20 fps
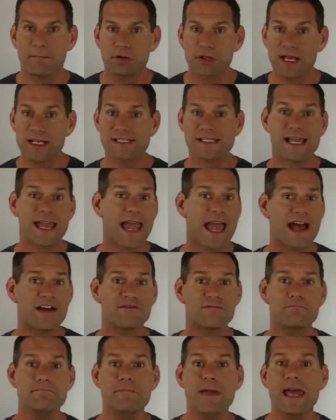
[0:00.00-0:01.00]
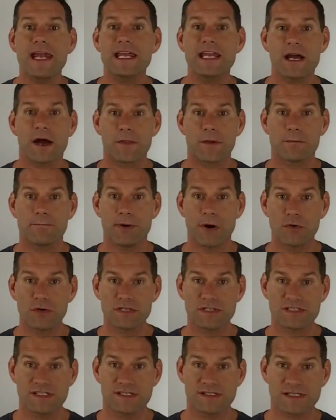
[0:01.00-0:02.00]
Plus, I have many other
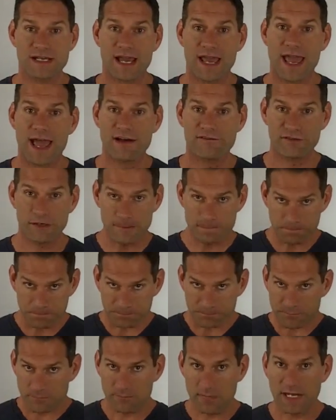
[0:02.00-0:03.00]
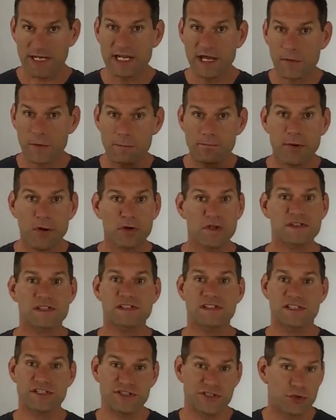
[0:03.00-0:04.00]
bonuses. I have many other
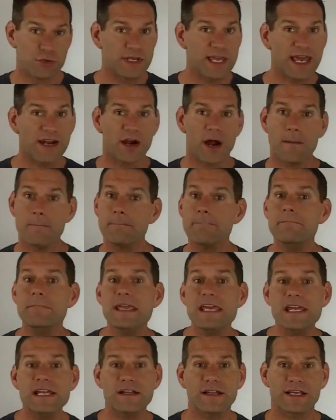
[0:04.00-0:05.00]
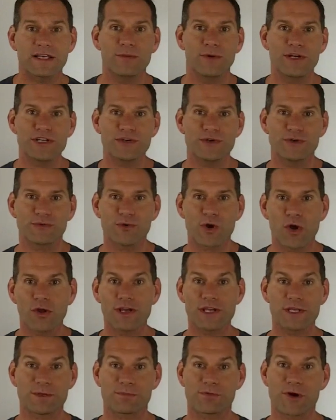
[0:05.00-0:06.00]
bonuses that you'll get immediately when you enroll
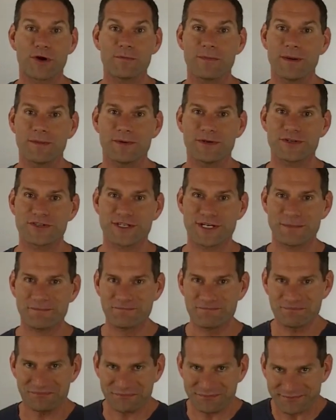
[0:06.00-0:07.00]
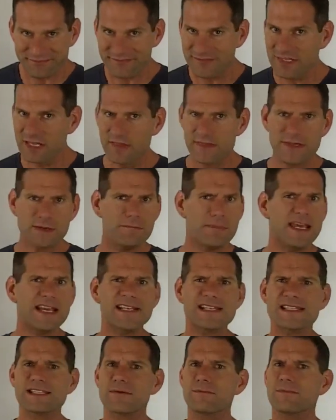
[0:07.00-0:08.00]
in the pro membership that
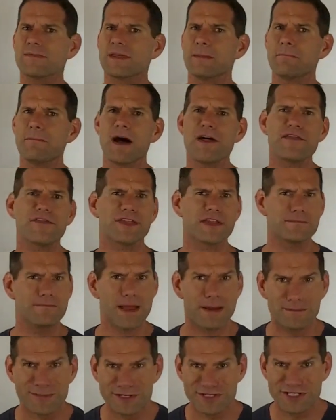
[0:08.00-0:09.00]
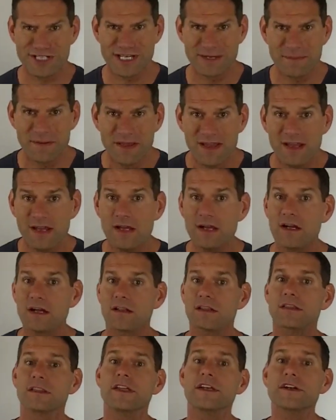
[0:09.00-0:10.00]
makes the, the monthly membership
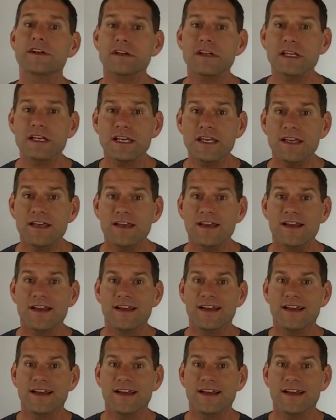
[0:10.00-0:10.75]
literally